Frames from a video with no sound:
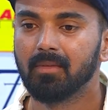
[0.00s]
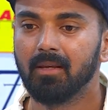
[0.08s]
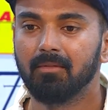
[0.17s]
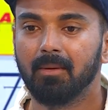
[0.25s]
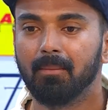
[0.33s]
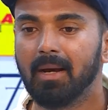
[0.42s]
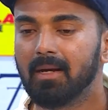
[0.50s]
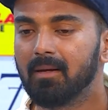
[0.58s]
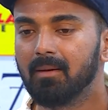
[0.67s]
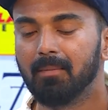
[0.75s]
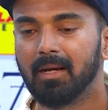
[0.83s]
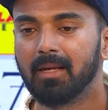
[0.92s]
even
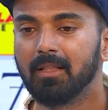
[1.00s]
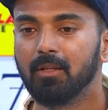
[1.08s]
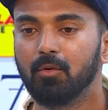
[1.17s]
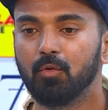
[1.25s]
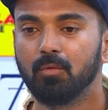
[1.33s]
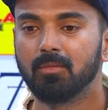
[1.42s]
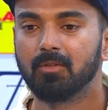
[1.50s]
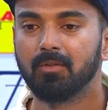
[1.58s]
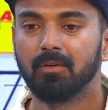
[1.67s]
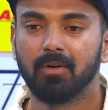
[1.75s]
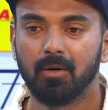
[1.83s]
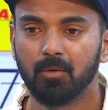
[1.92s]
back in the rooms,
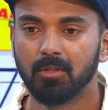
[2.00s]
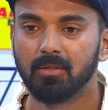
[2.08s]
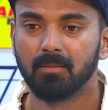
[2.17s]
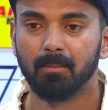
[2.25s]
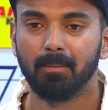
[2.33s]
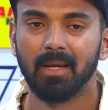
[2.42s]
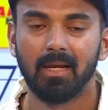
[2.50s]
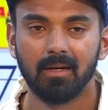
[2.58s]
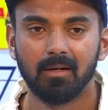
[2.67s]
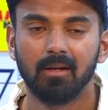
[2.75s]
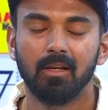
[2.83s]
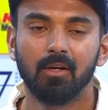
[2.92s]
FIFA was
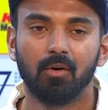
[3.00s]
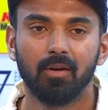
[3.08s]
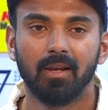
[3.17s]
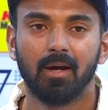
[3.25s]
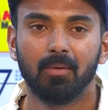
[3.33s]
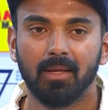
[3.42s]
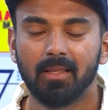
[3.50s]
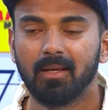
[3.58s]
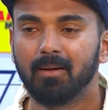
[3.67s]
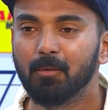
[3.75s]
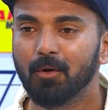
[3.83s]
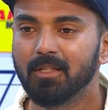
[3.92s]
big early on. Now I
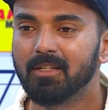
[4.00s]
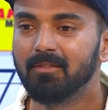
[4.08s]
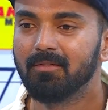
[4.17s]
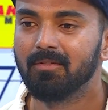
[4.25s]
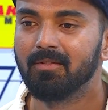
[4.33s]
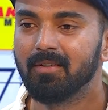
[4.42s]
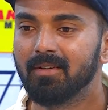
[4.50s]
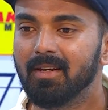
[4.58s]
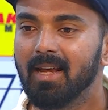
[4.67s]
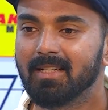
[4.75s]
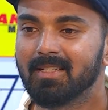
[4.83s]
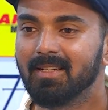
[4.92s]
think boys have
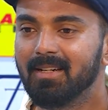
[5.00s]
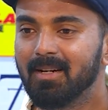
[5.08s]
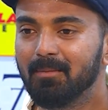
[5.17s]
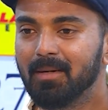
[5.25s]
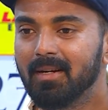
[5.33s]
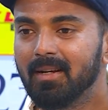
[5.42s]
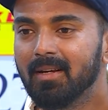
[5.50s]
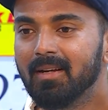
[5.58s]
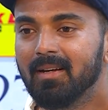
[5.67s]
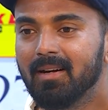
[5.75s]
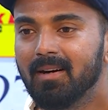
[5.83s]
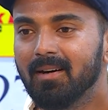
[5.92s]
relaxed a little bit.
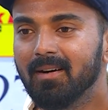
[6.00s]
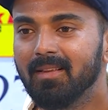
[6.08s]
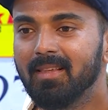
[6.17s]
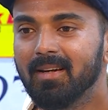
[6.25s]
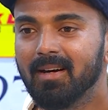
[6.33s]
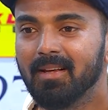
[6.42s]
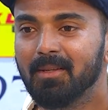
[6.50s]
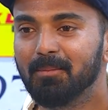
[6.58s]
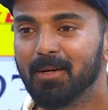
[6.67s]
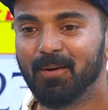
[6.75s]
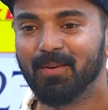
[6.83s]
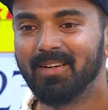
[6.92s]
There are other
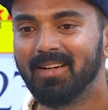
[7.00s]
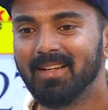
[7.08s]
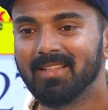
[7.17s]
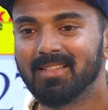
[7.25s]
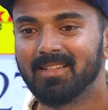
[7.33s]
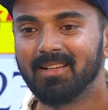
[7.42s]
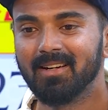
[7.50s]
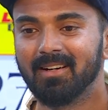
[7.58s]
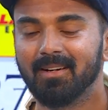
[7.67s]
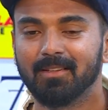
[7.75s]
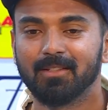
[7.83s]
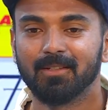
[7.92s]
priorities.
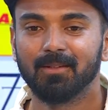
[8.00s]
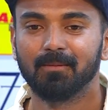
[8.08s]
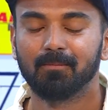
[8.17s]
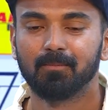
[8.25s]
It'll